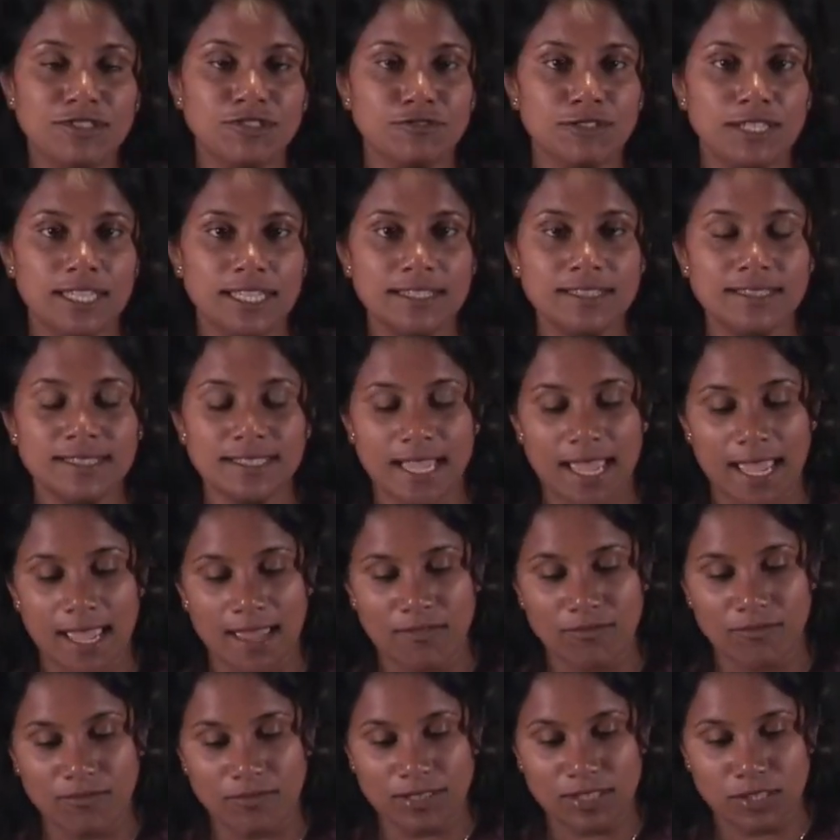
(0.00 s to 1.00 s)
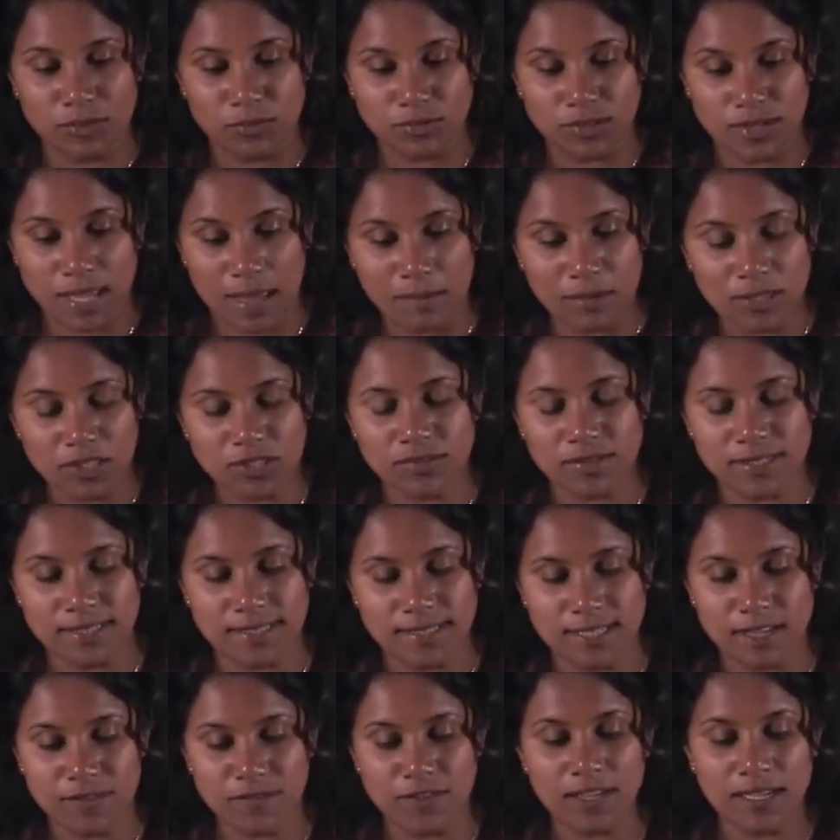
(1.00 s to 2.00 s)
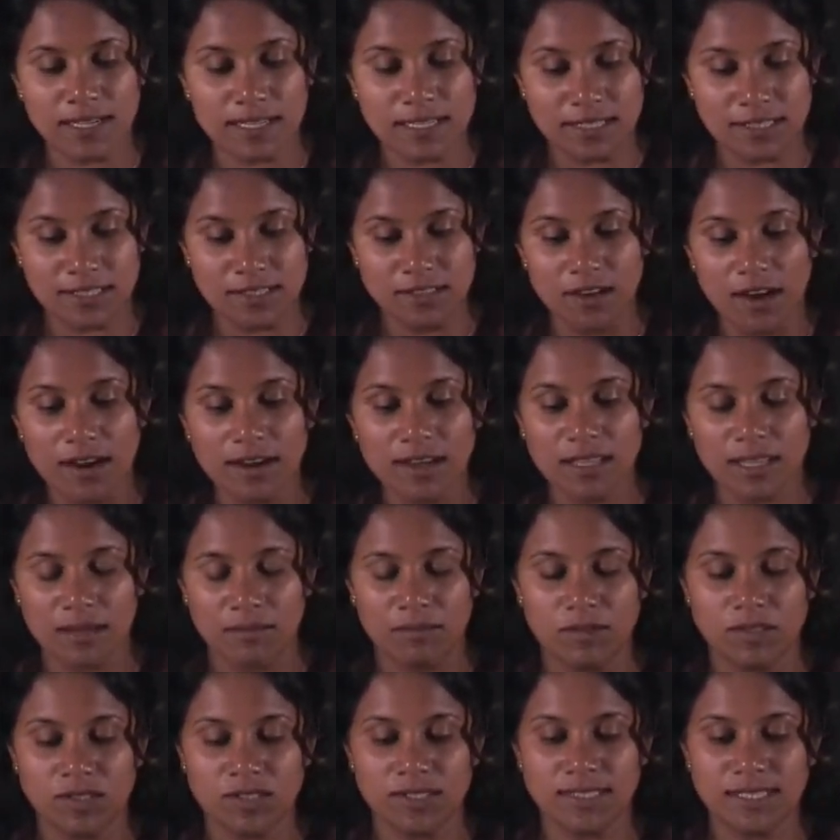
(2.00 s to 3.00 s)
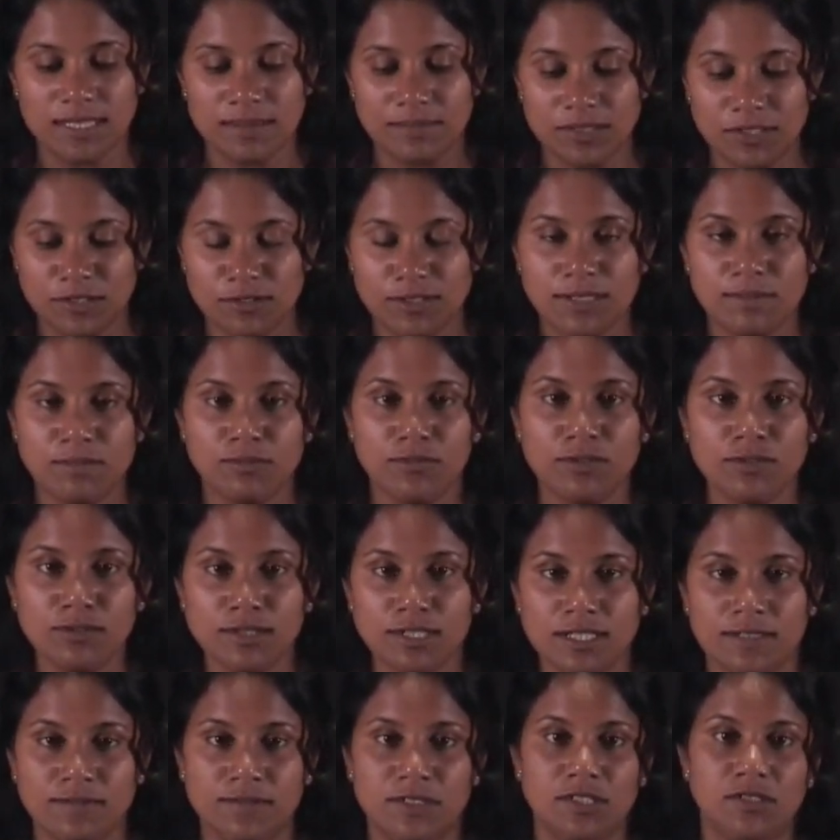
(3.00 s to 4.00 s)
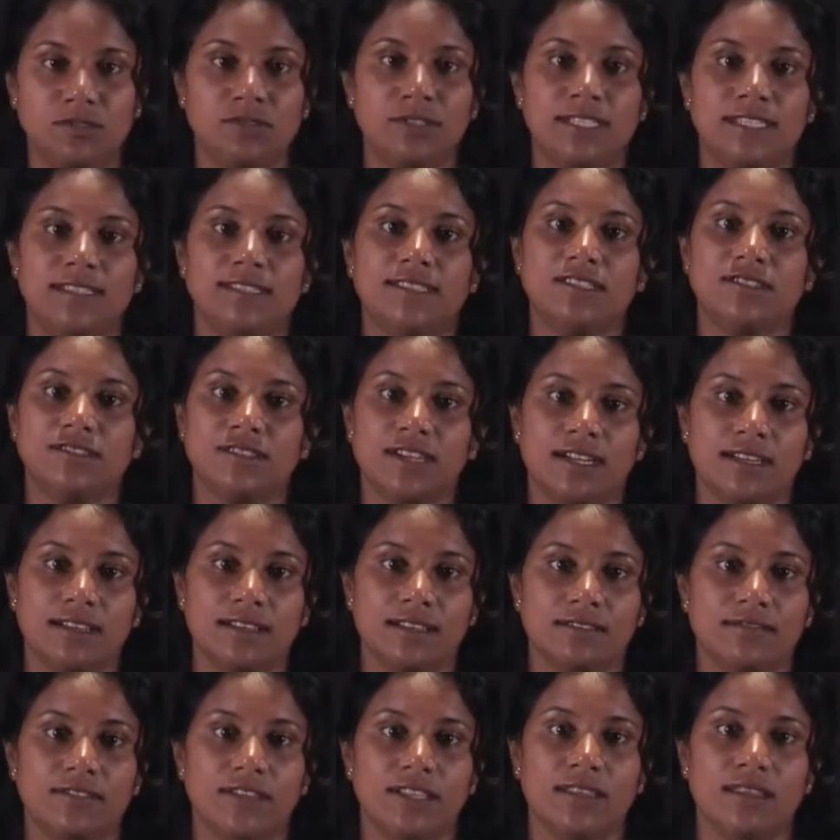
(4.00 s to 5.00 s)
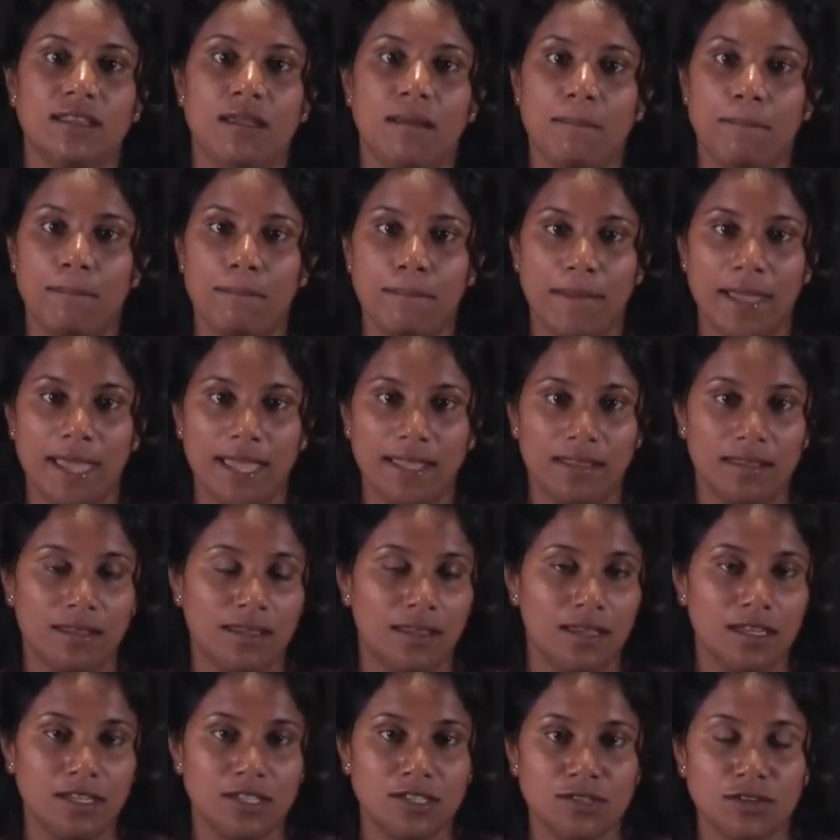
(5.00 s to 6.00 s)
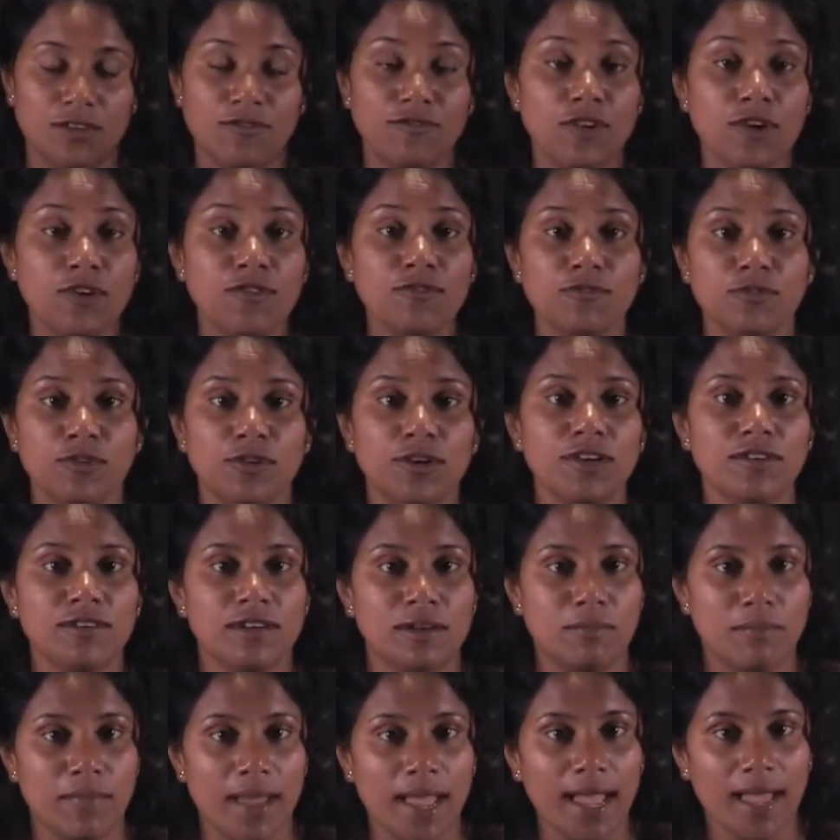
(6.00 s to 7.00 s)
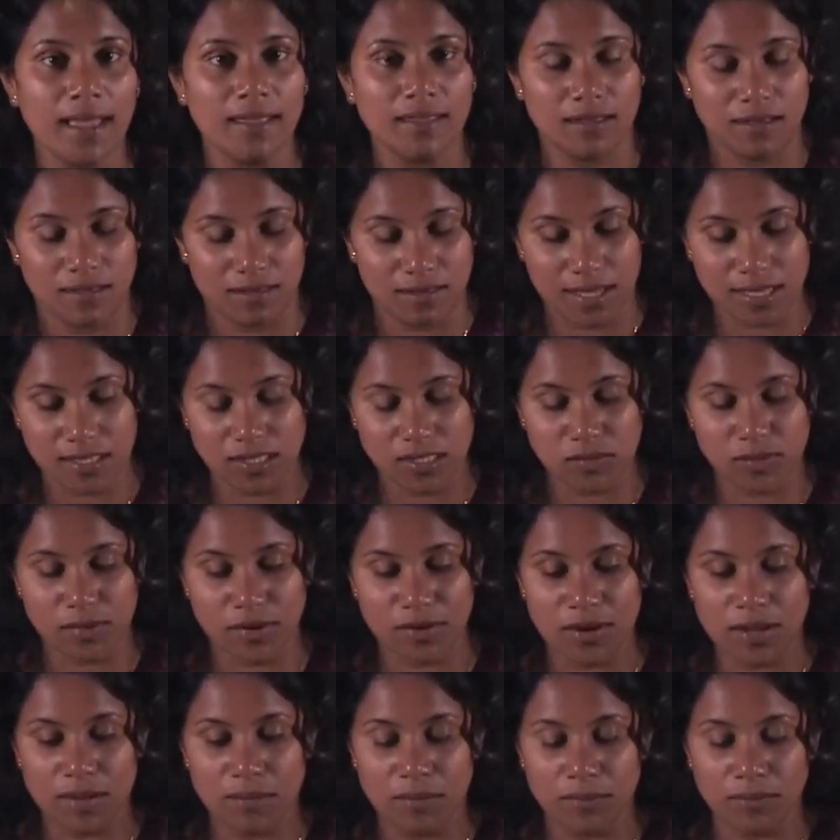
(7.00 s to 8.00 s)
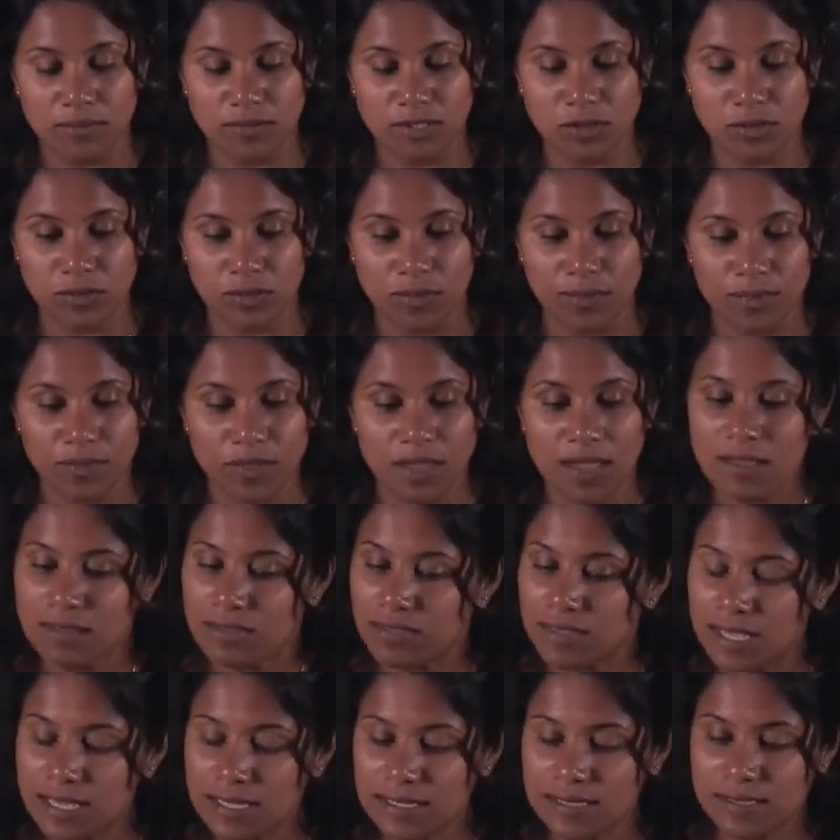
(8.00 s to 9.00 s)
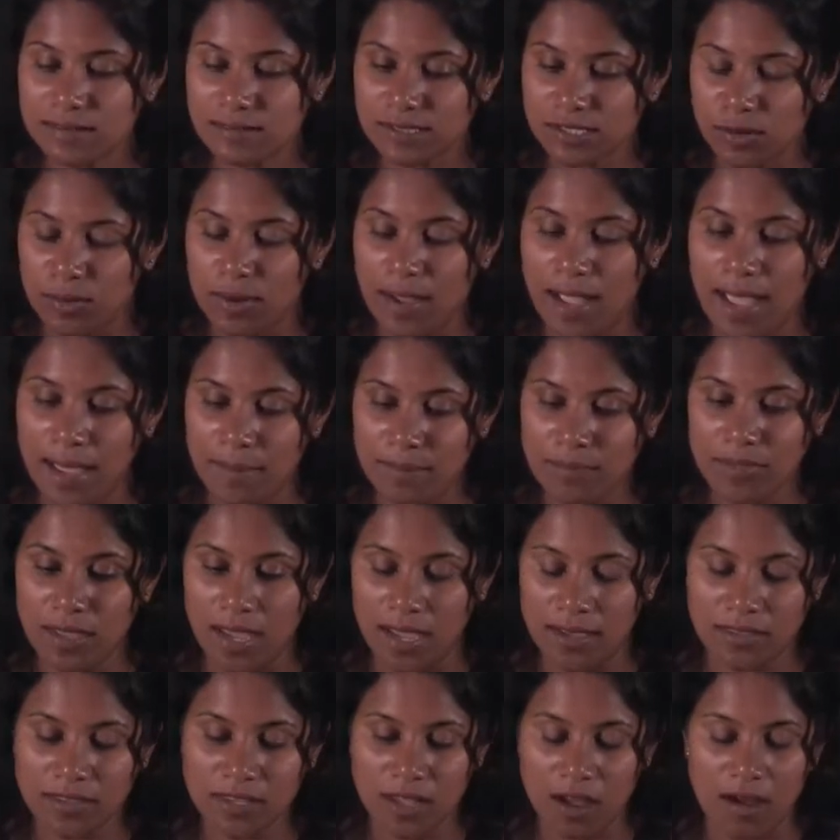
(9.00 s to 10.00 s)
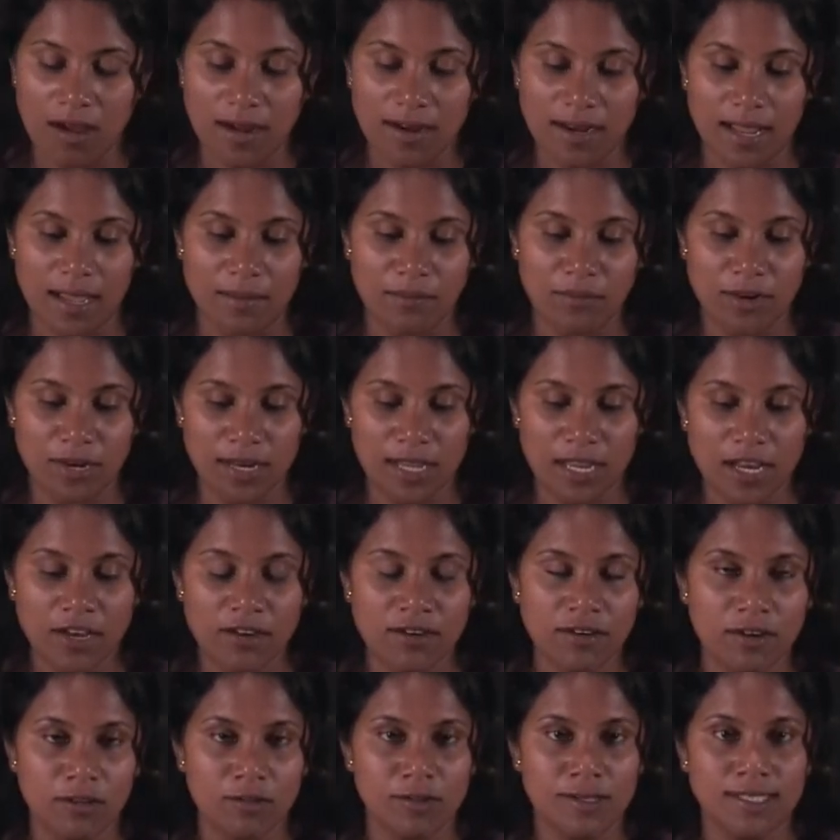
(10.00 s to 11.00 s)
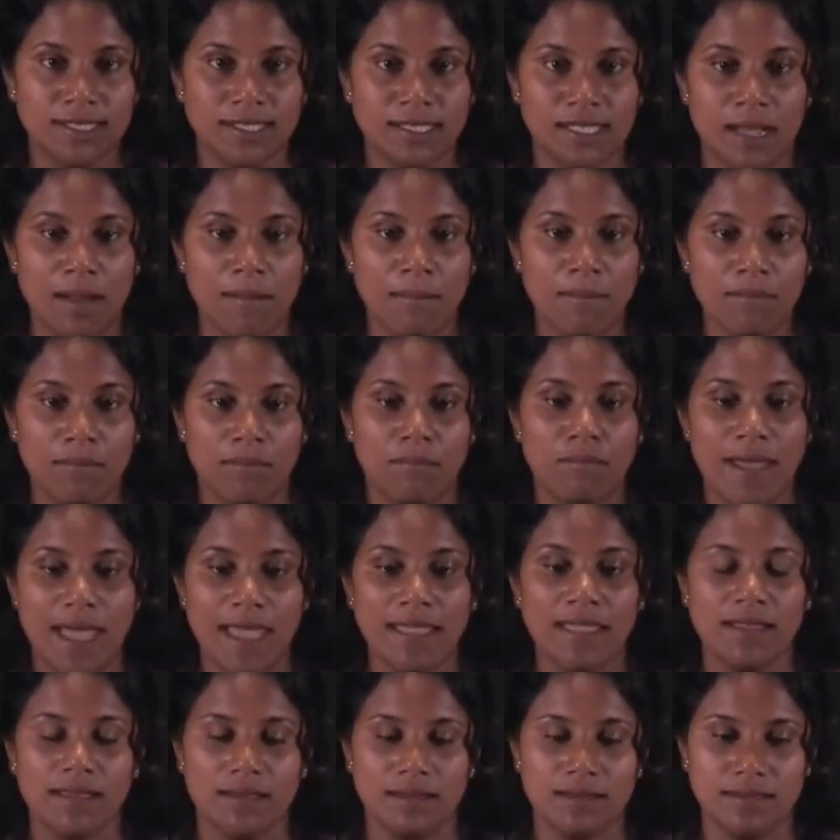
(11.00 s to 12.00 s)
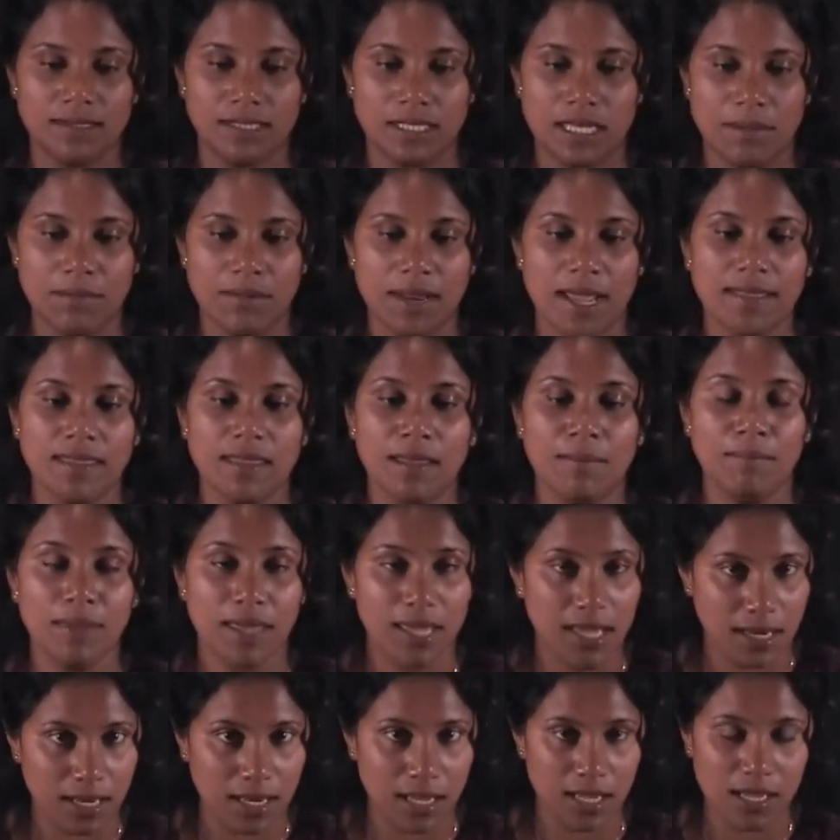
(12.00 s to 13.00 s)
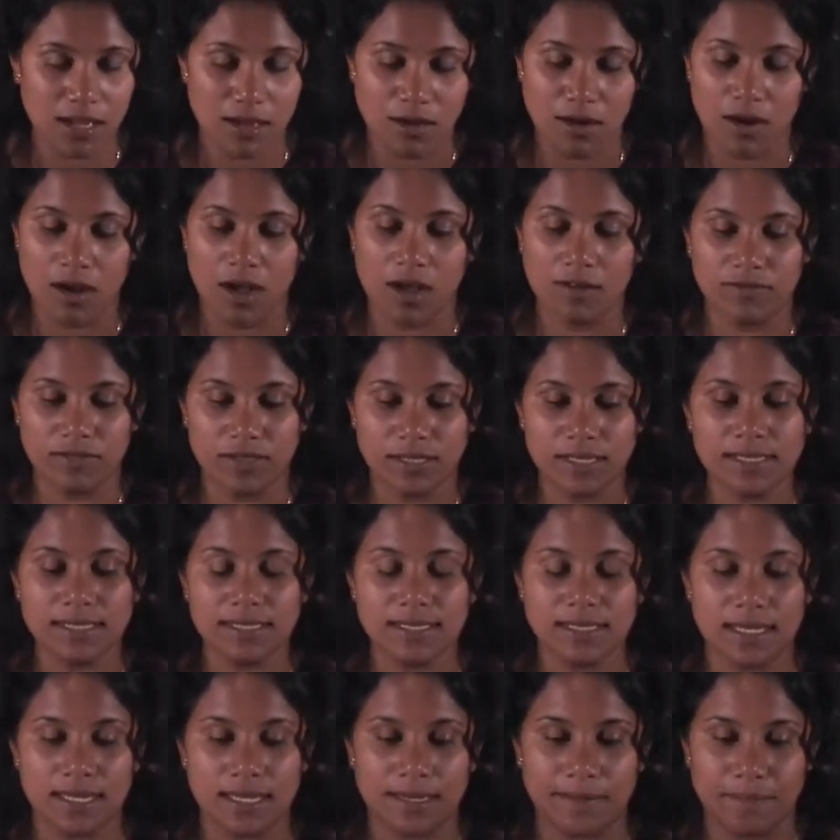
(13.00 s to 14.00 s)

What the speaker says: students say chemistry is difficult. It's not chemistry. Most of the students struggle with math. So if you're good in math, that's very I thought I'm going to introduce some math concept at the beginning of this